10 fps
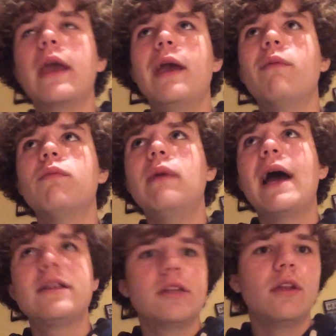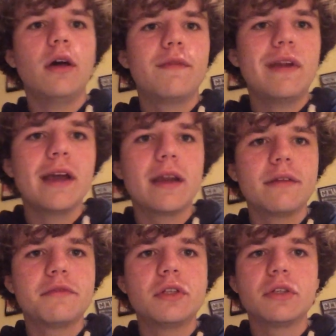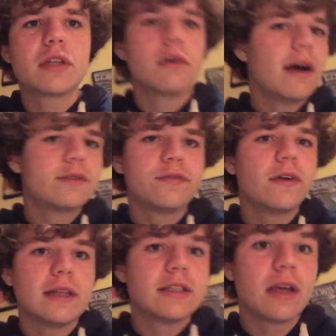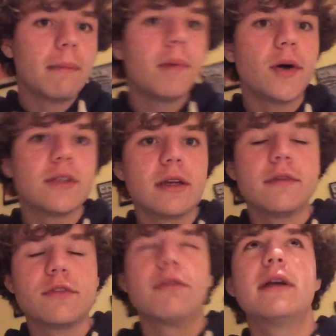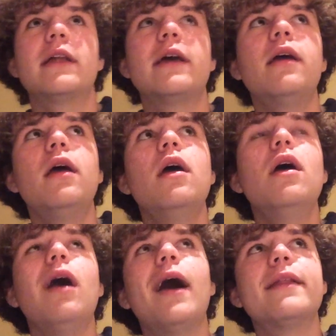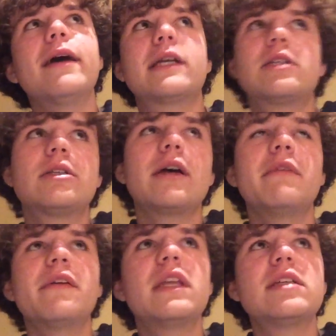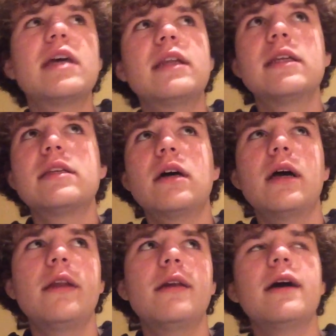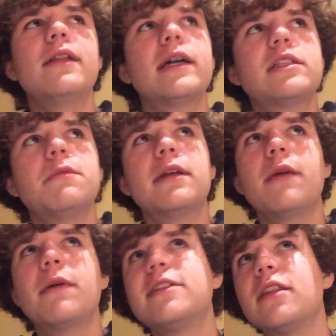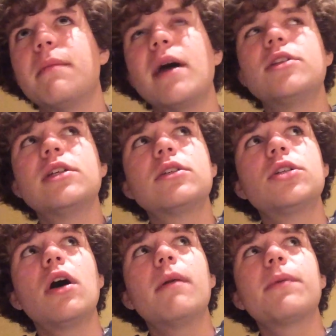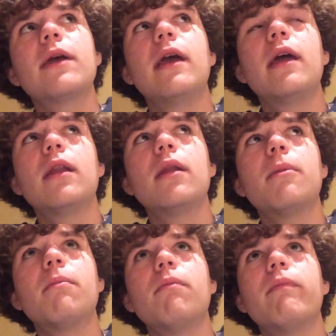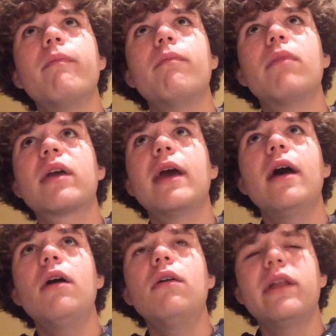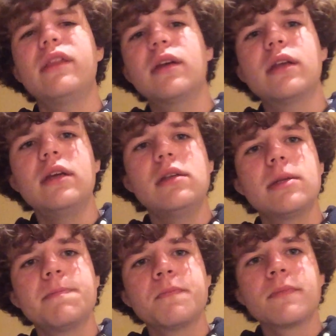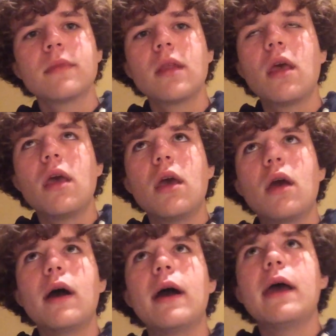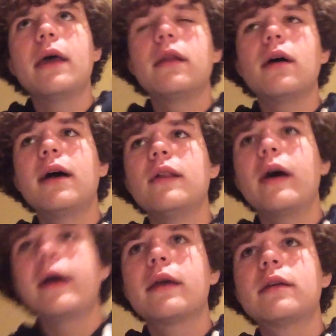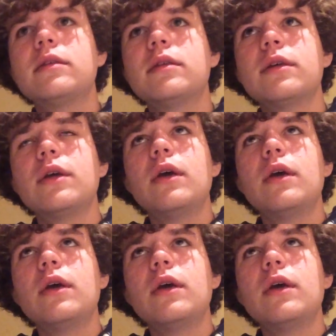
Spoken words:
it has a lot of negatives, you still have to find some positives, really. I liked some of the set design. I liked it when they went to the magic shop in Macau, I think it is. And I liked...